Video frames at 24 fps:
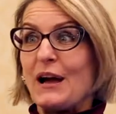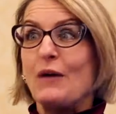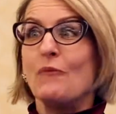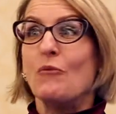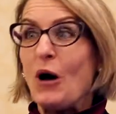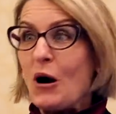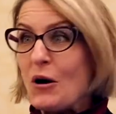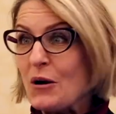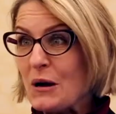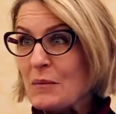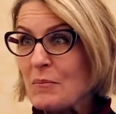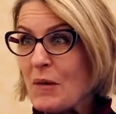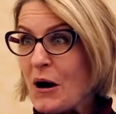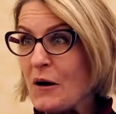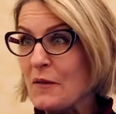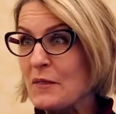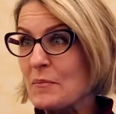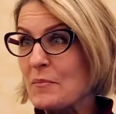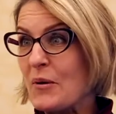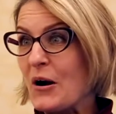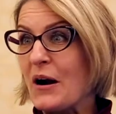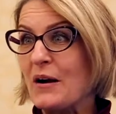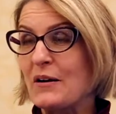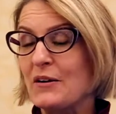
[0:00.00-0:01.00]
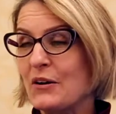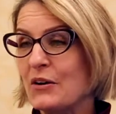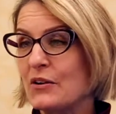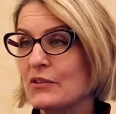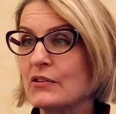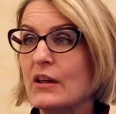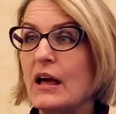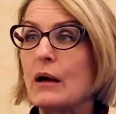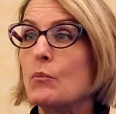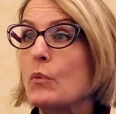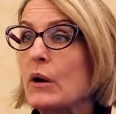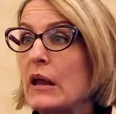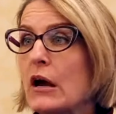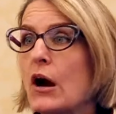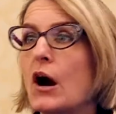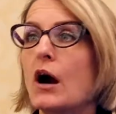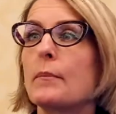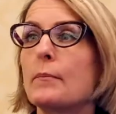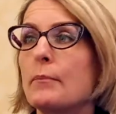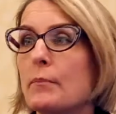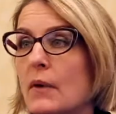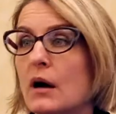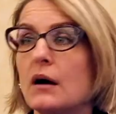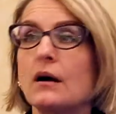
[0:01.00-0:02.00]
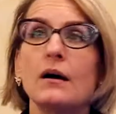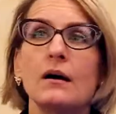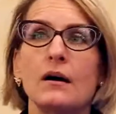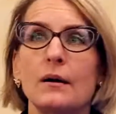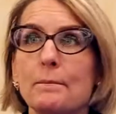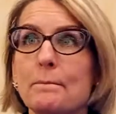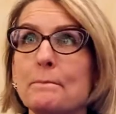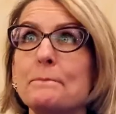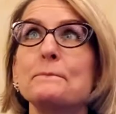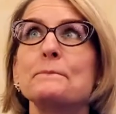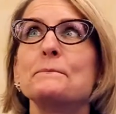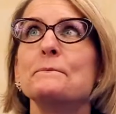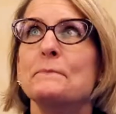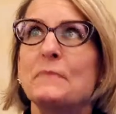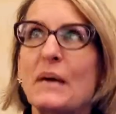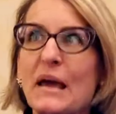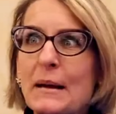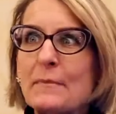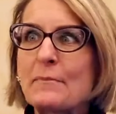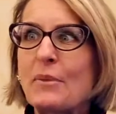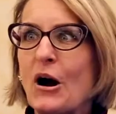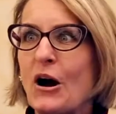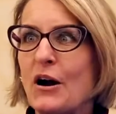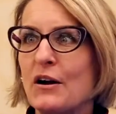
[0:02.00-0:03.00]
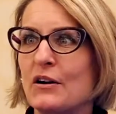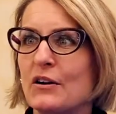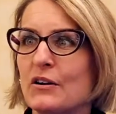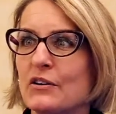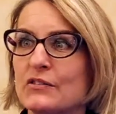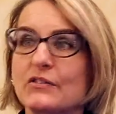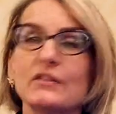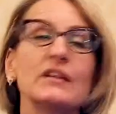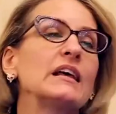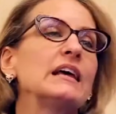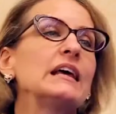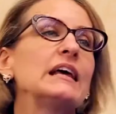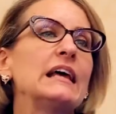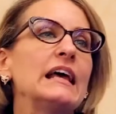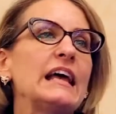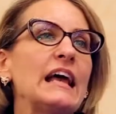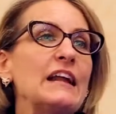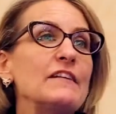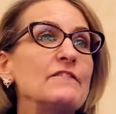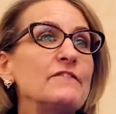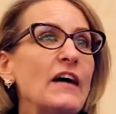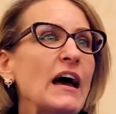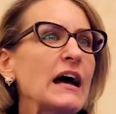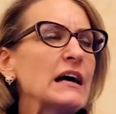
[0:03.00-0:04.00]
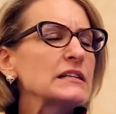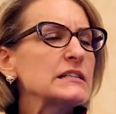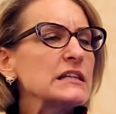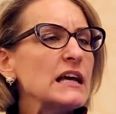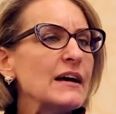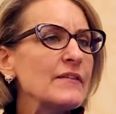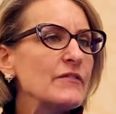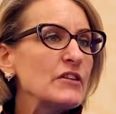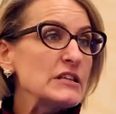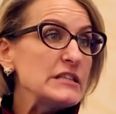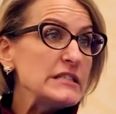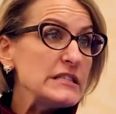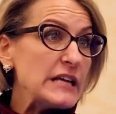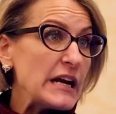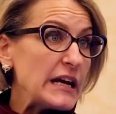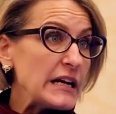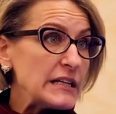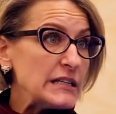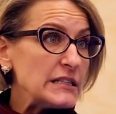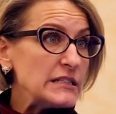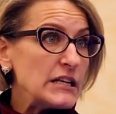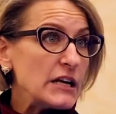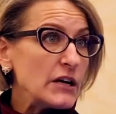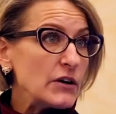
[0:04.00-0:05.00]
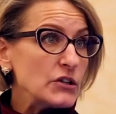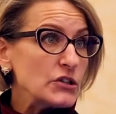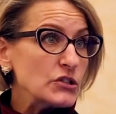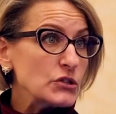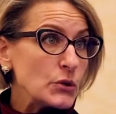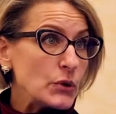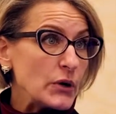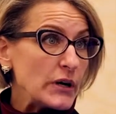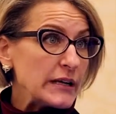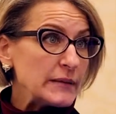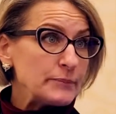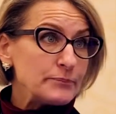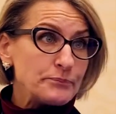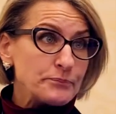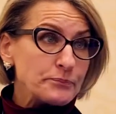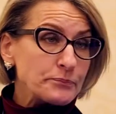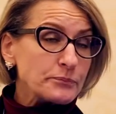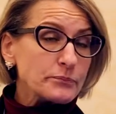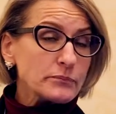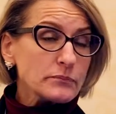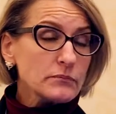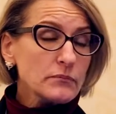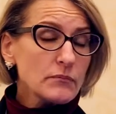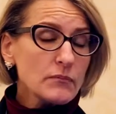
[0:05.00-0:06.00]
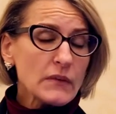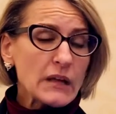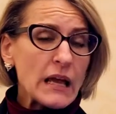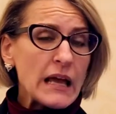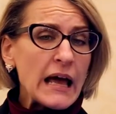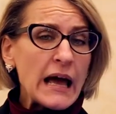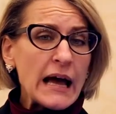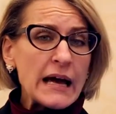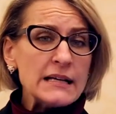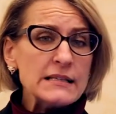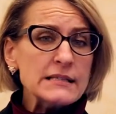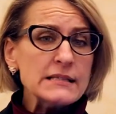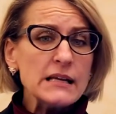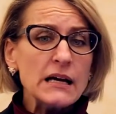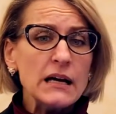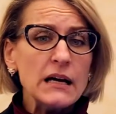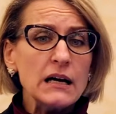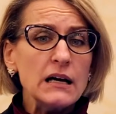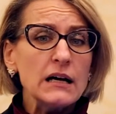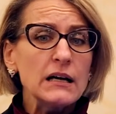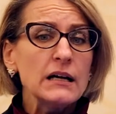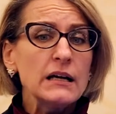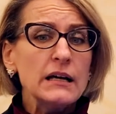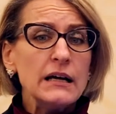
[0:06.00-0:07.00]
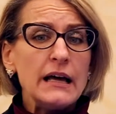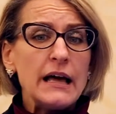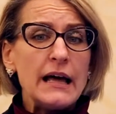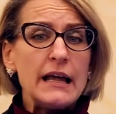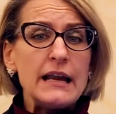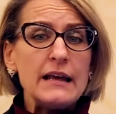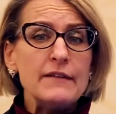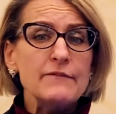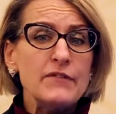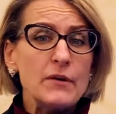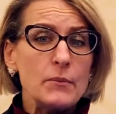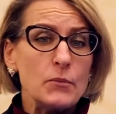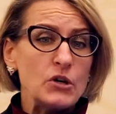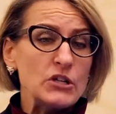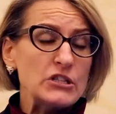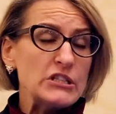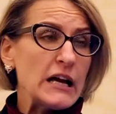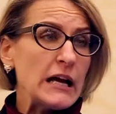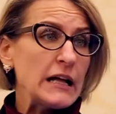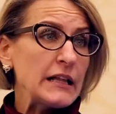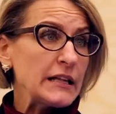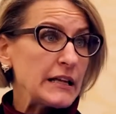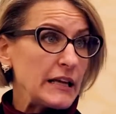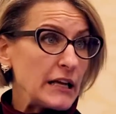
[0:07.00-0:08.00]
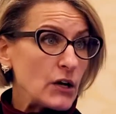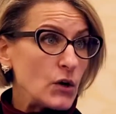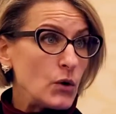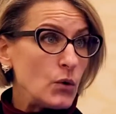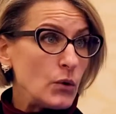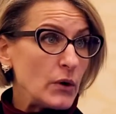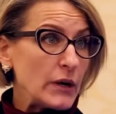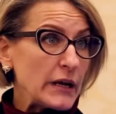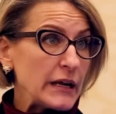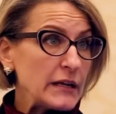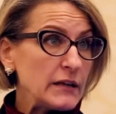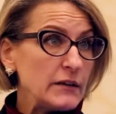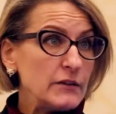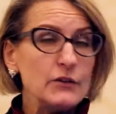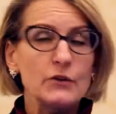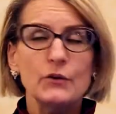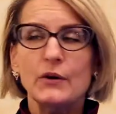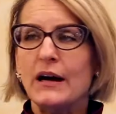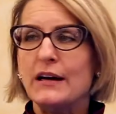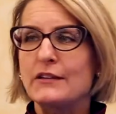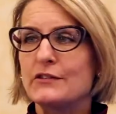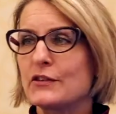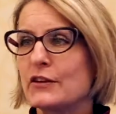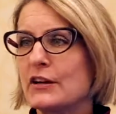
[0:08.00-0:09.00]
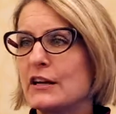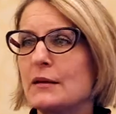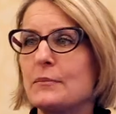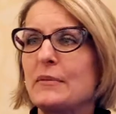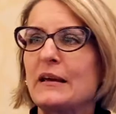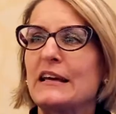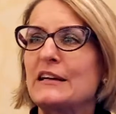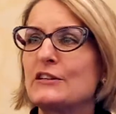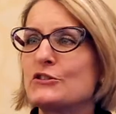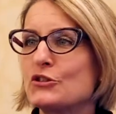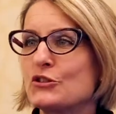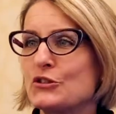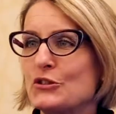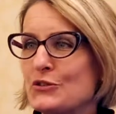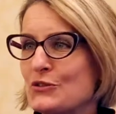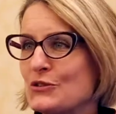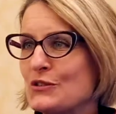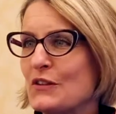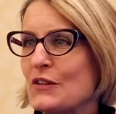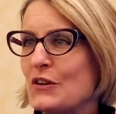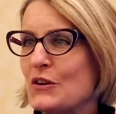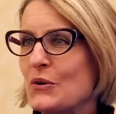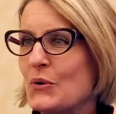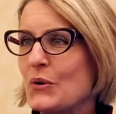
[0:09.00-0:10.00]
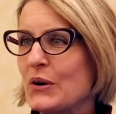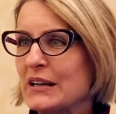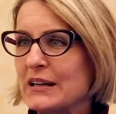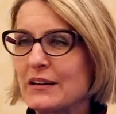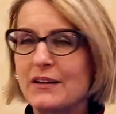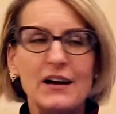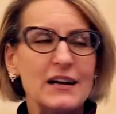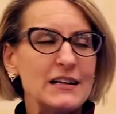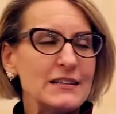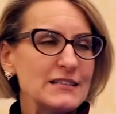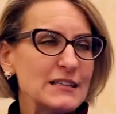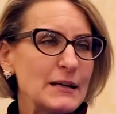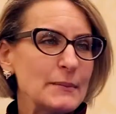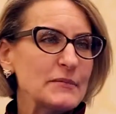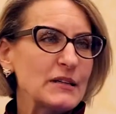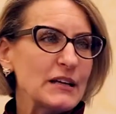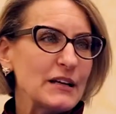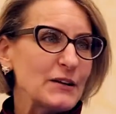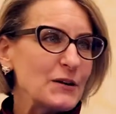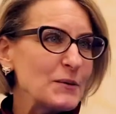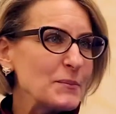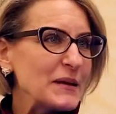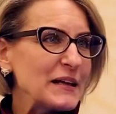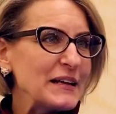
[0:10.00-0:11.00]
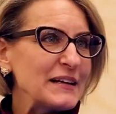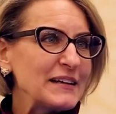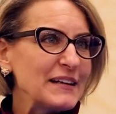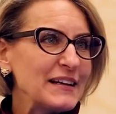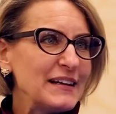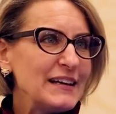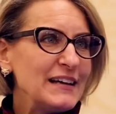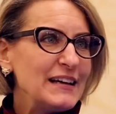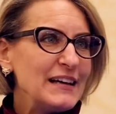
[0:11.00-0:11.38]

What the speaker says: welcome all the partners, and we are big partners. In fact, every state and territory has an infant mortality coin. You guys are going to be introduced to the coin concept a little bit